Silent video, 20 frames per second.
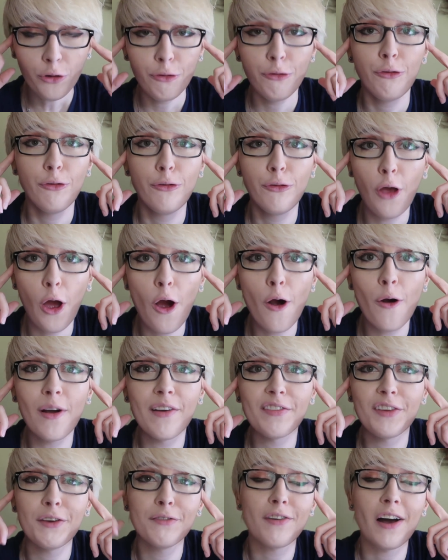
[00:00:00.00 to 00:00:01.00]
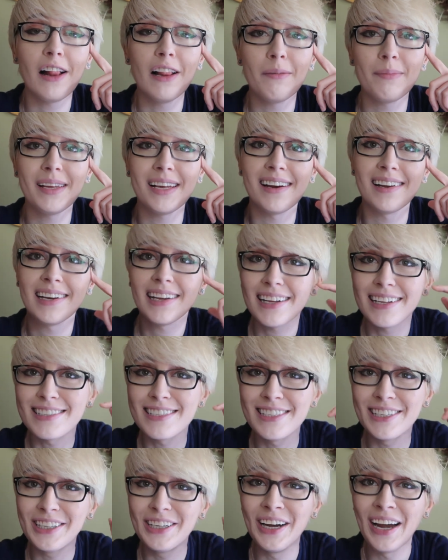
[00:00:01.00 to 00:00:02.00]
So if you follow me on
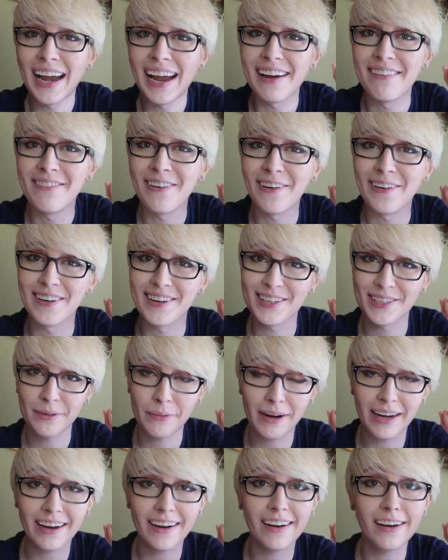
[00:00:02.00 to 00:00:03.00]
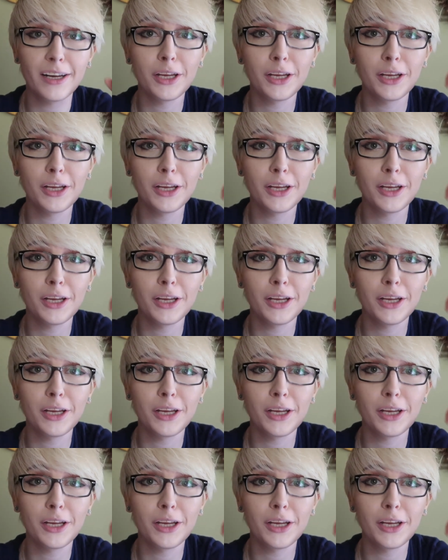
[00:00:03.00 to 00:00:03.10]
Instagram or Twitter,